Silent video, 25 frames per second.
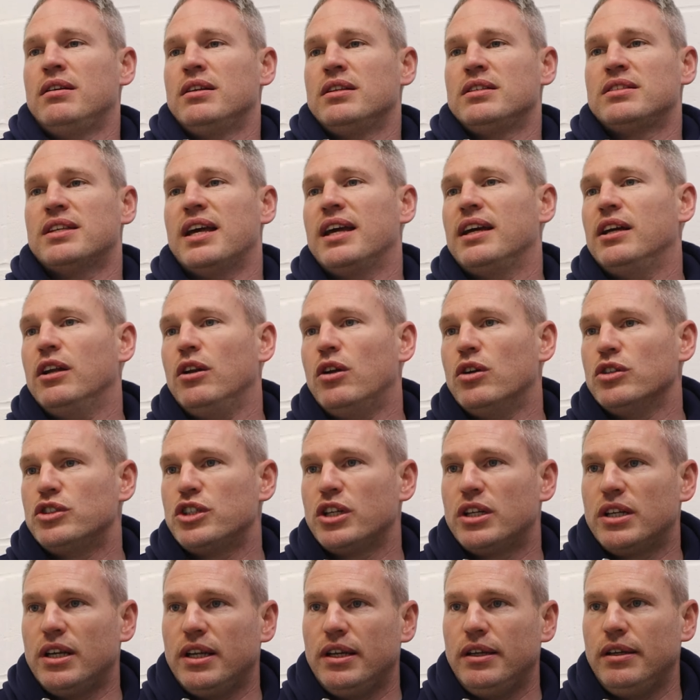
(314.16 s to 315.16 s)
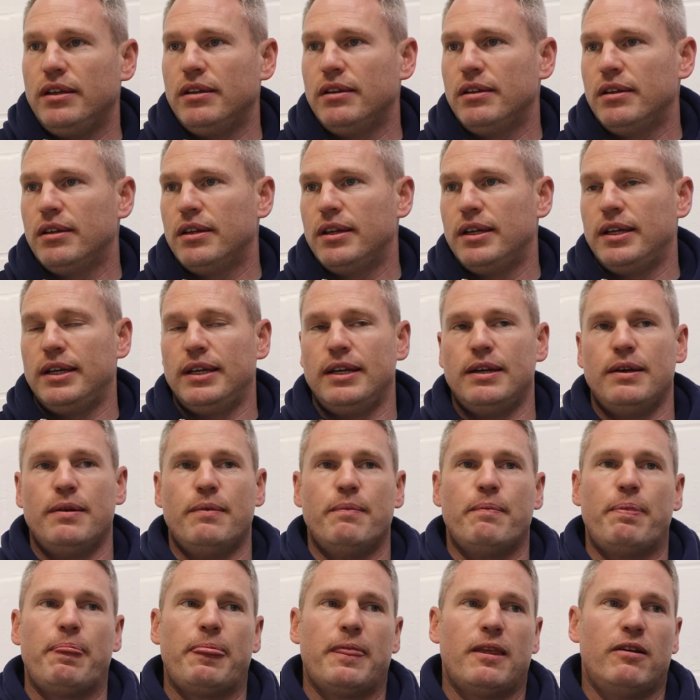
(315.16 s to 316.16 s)
psychologically.
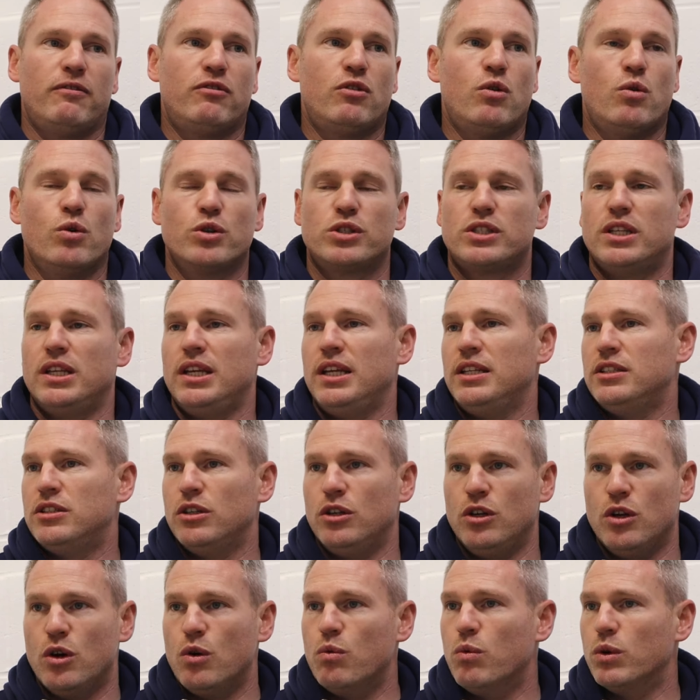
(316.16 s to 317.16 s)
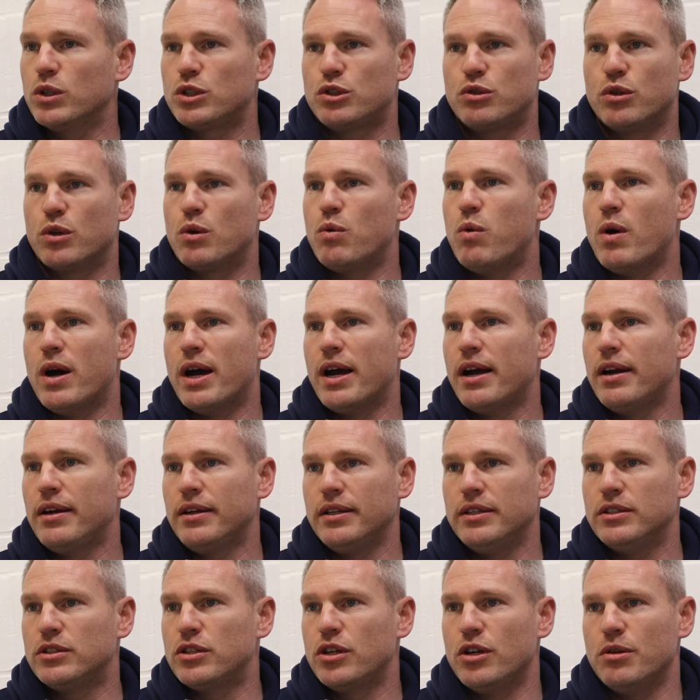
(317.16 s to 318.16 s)
Um, of course, they need to know what's
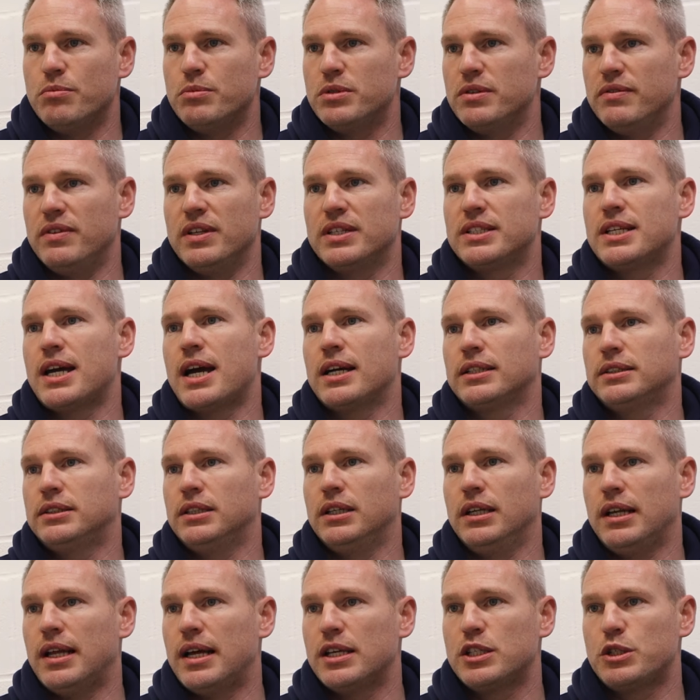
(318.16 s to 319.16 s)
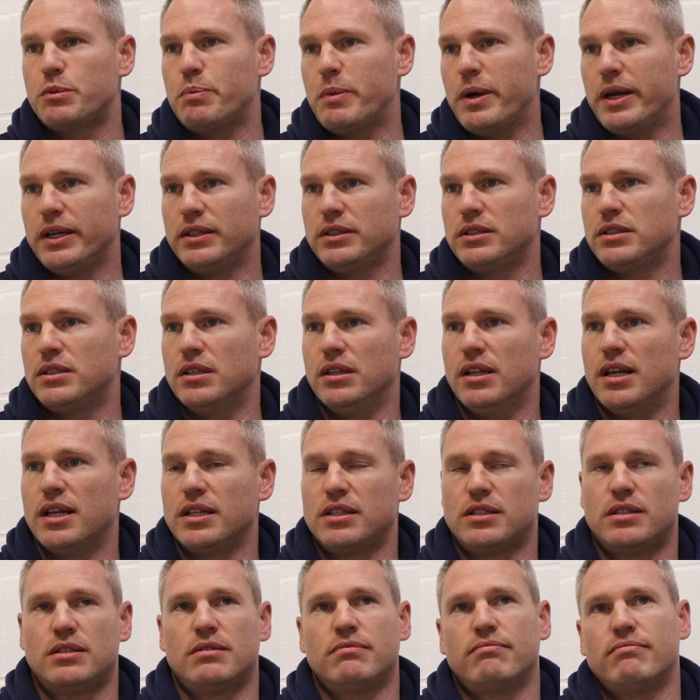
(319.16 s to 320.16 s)
required in terms of the tactical aspects, and
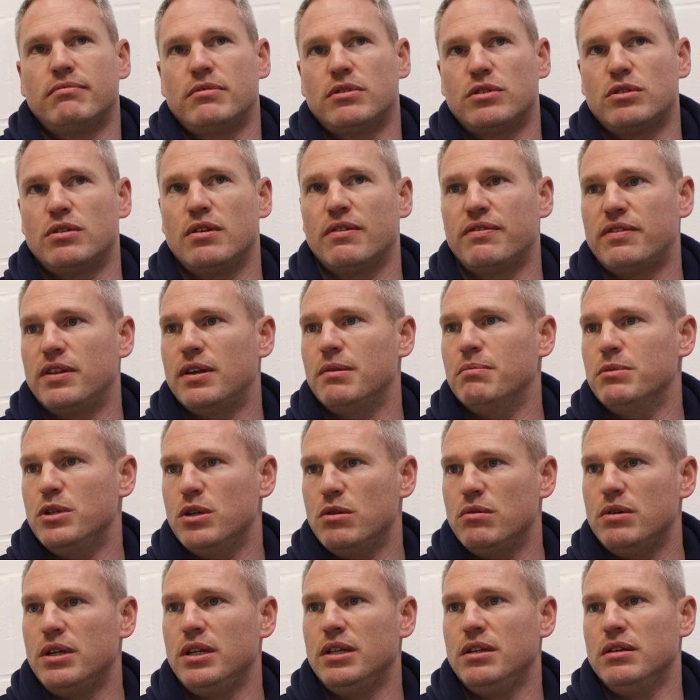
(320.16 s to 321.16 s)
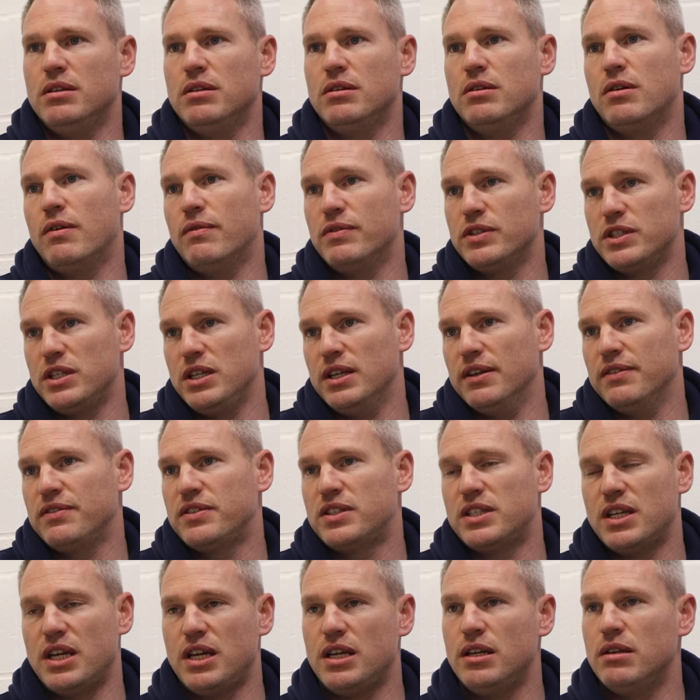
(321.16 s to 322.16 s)
that's stuff that I'm doing. Obviously, i have
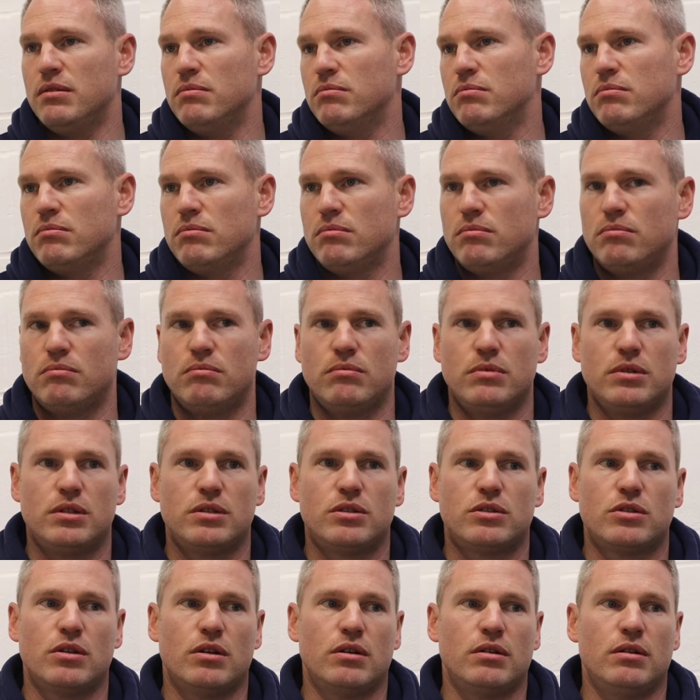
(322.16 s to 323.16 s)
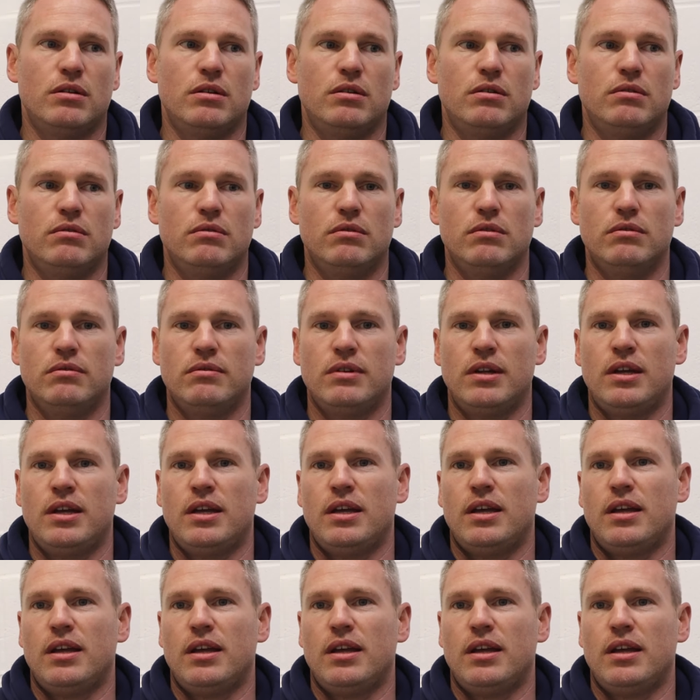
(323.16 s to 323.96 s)
seen with certain